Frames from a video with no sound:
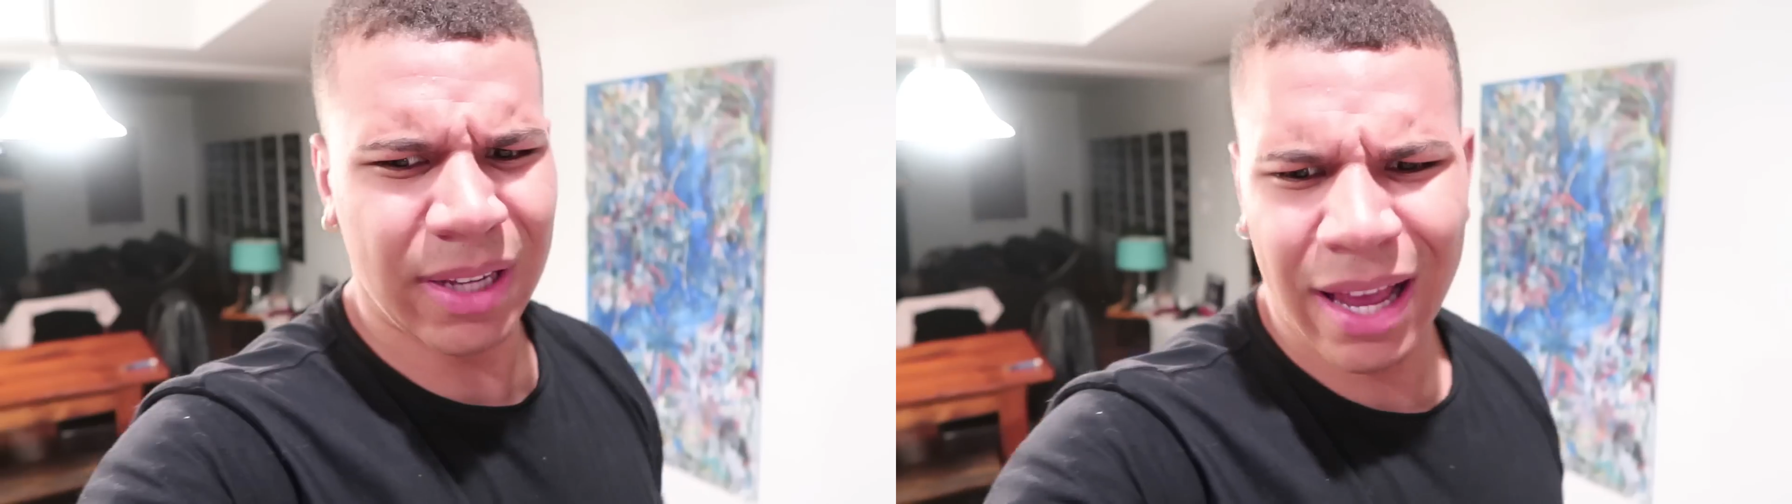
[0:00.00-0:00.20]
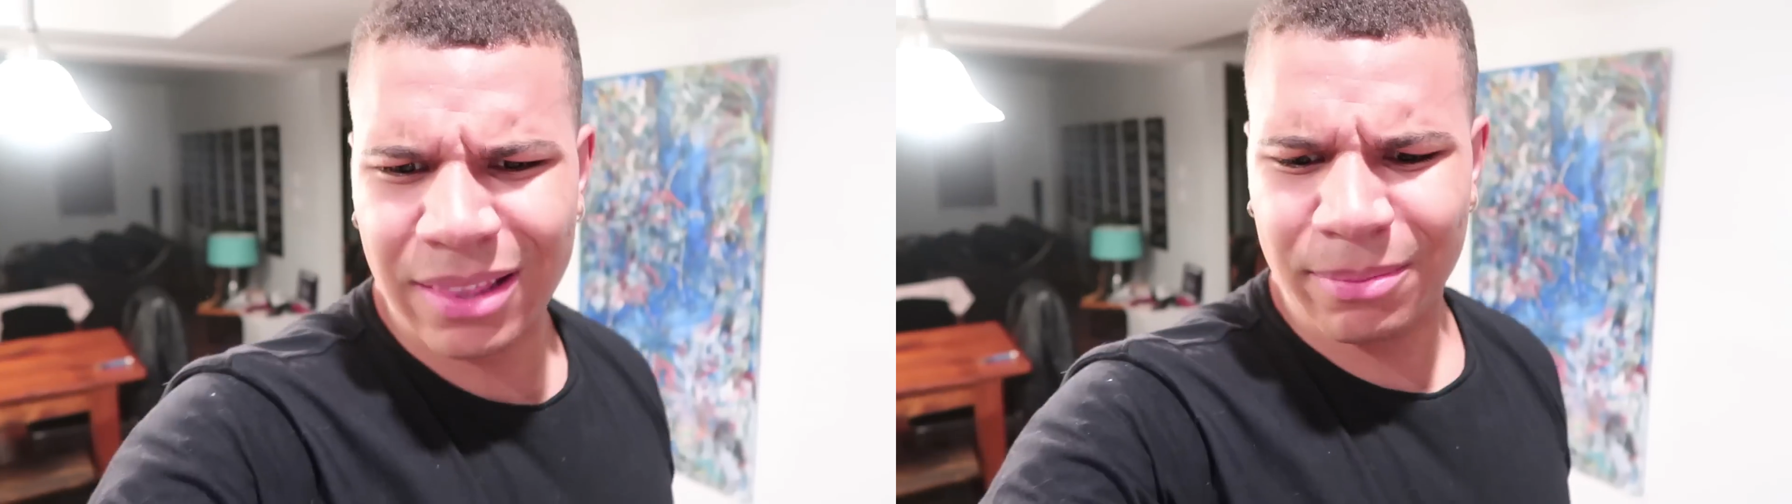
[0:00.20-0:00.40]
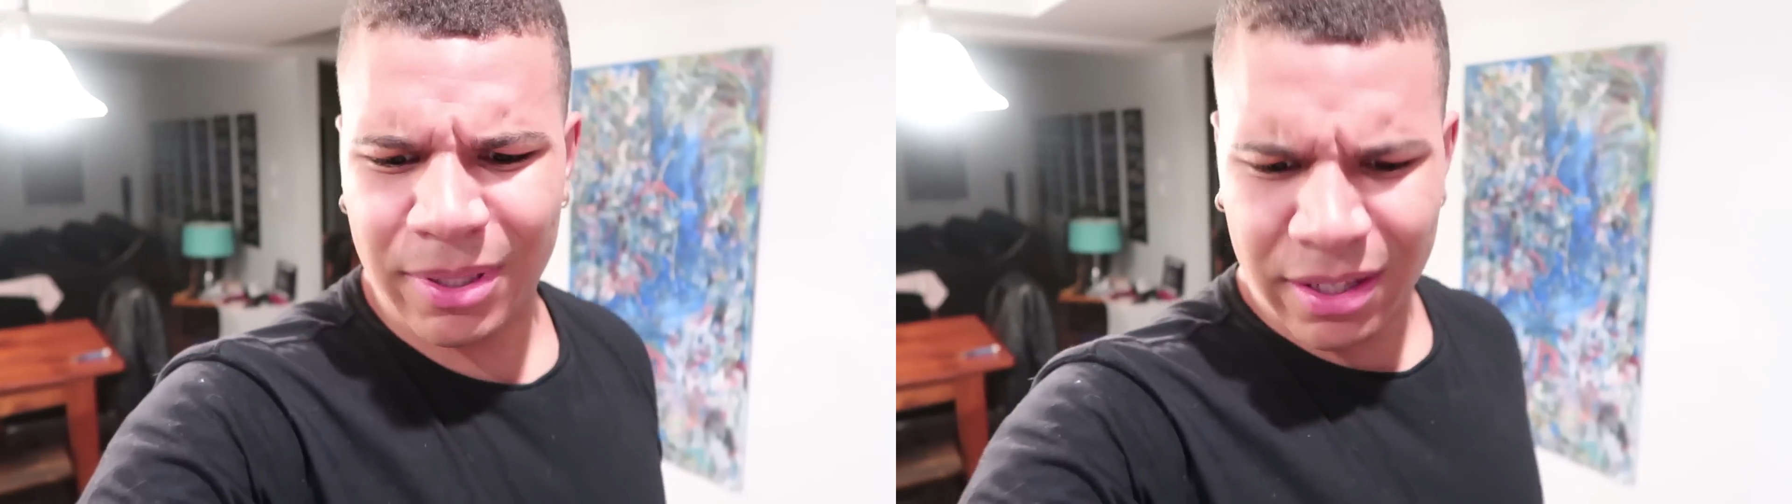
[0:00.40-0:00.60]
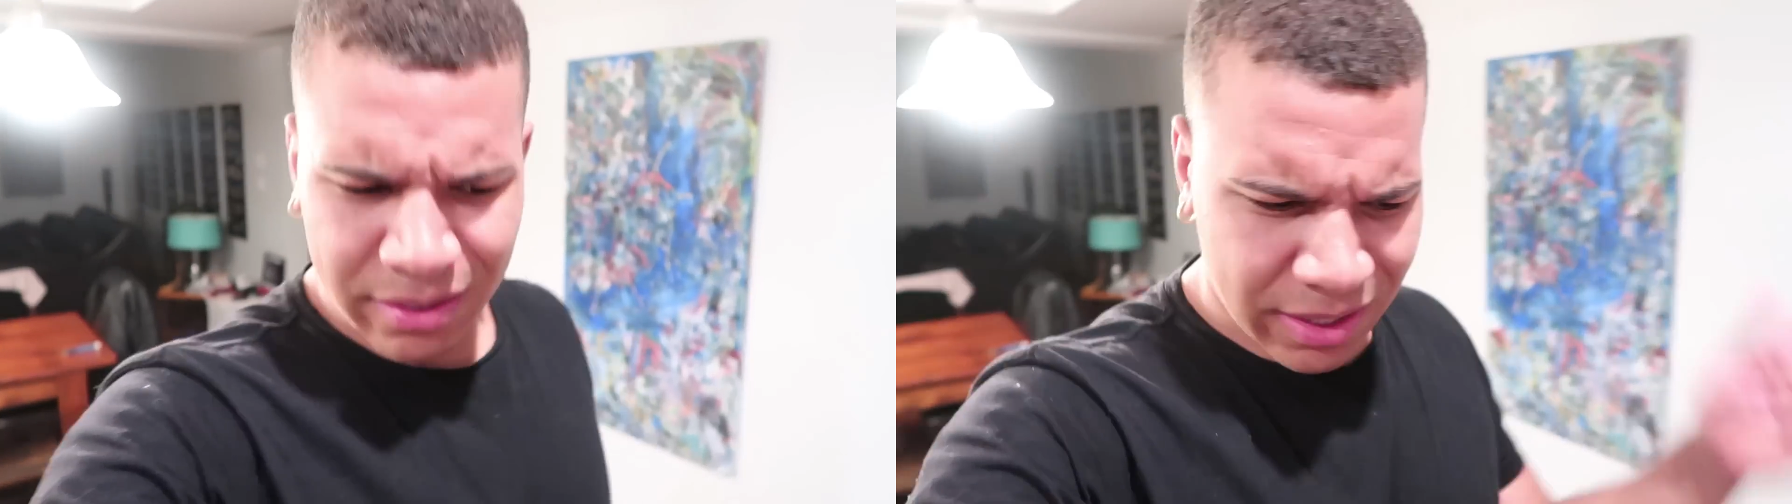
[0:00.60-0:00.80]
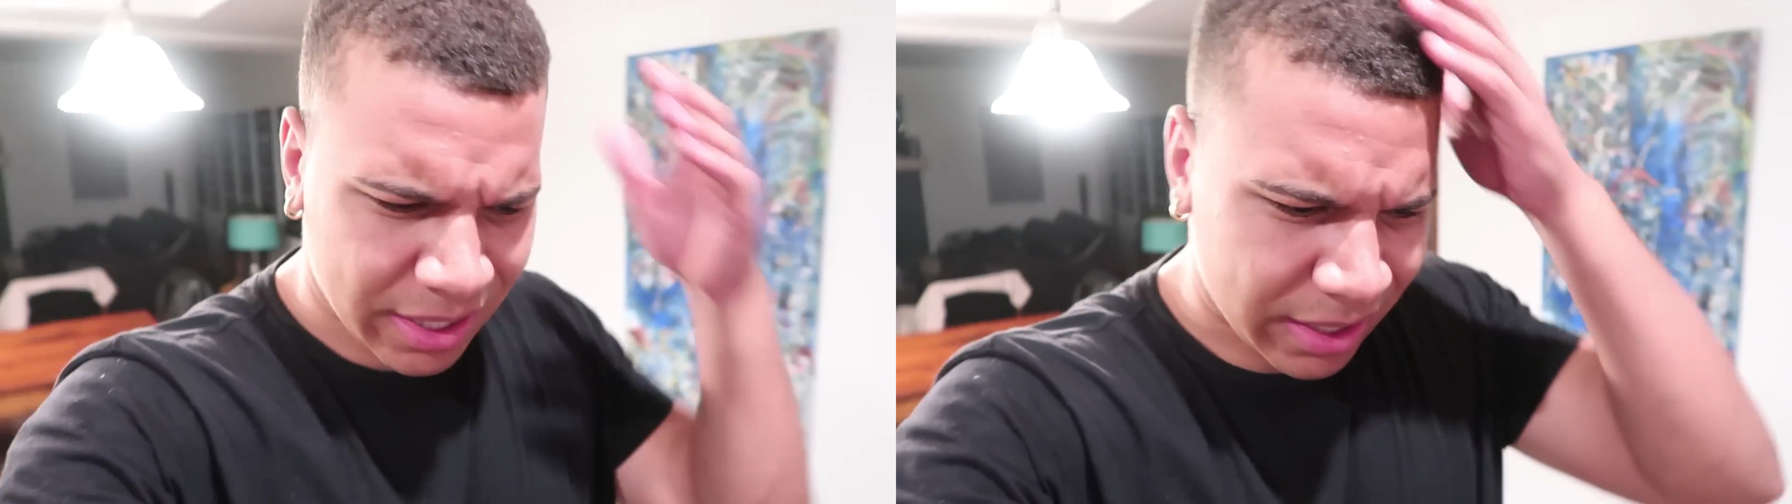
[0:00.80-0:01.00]
We had them the
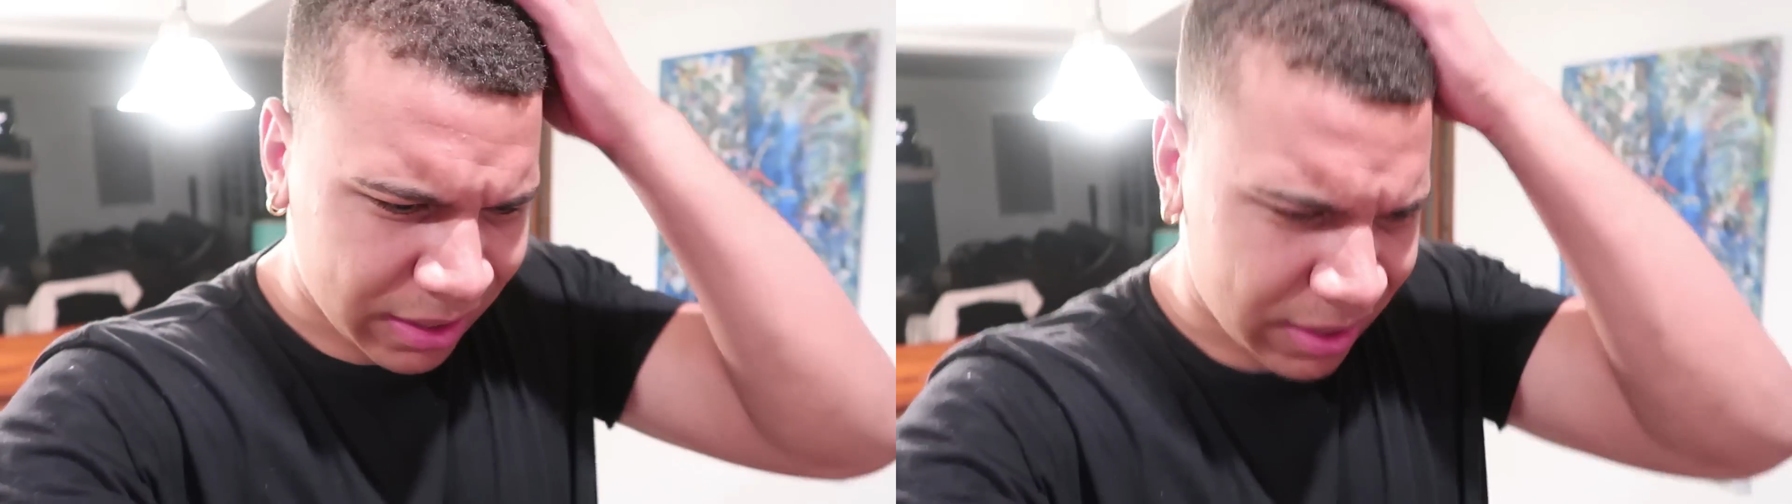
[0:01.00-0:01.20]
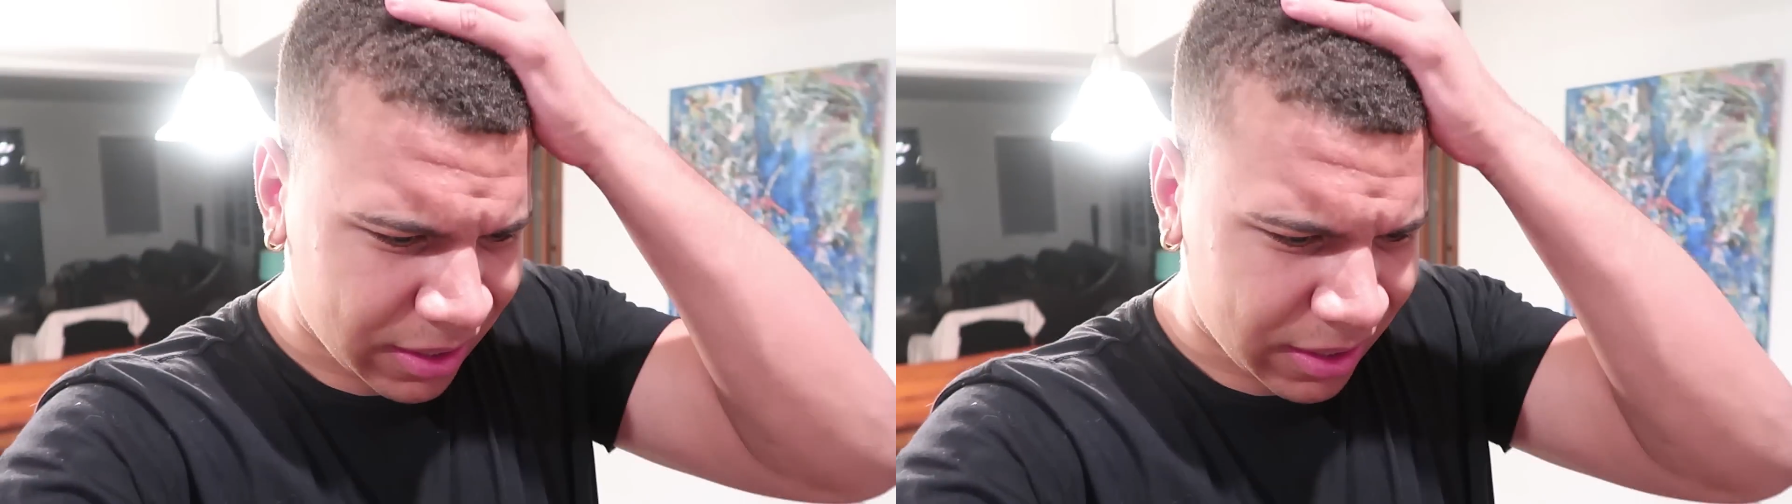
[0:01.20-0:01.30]
other day.